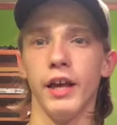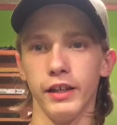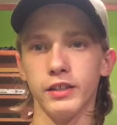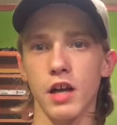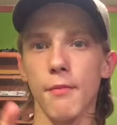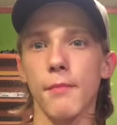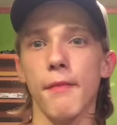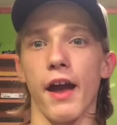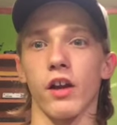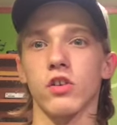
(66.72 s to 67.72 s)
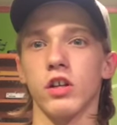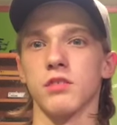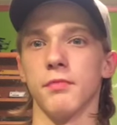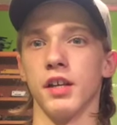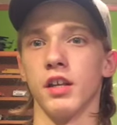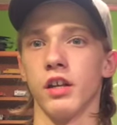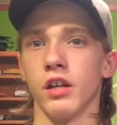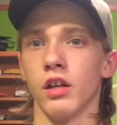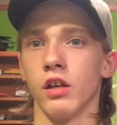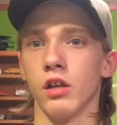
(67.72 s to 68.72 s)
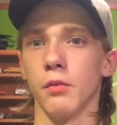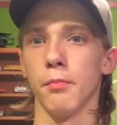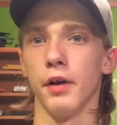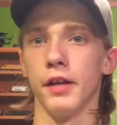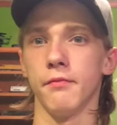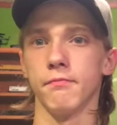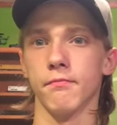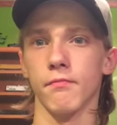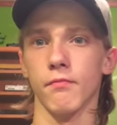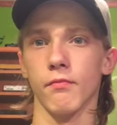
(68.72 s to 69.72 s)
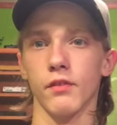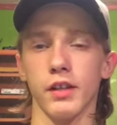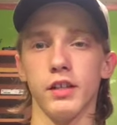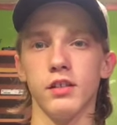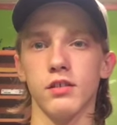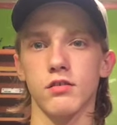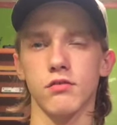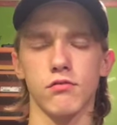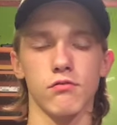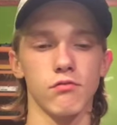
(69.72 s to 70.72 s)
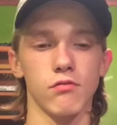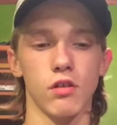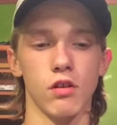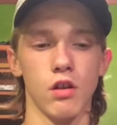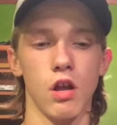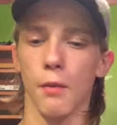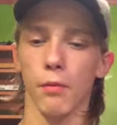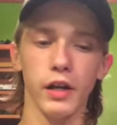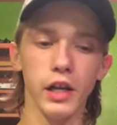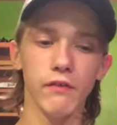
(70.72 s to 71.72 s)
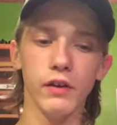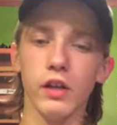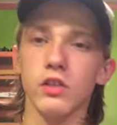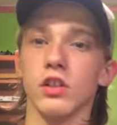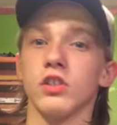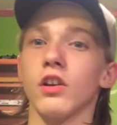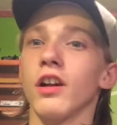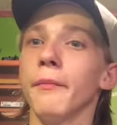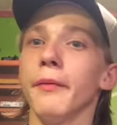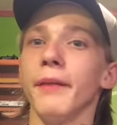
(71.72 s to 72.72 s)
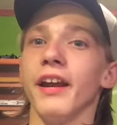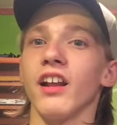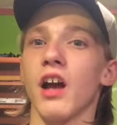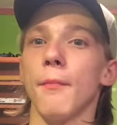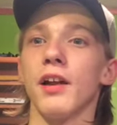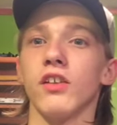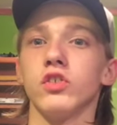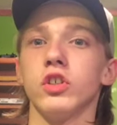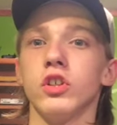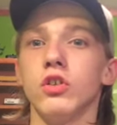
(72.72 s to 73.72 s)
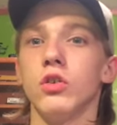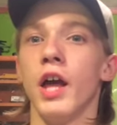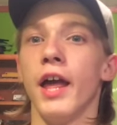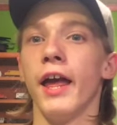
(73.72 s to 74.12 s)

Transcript: He's coming back, trust me. But he's plenty of videos are still gonna be made and coming out to you.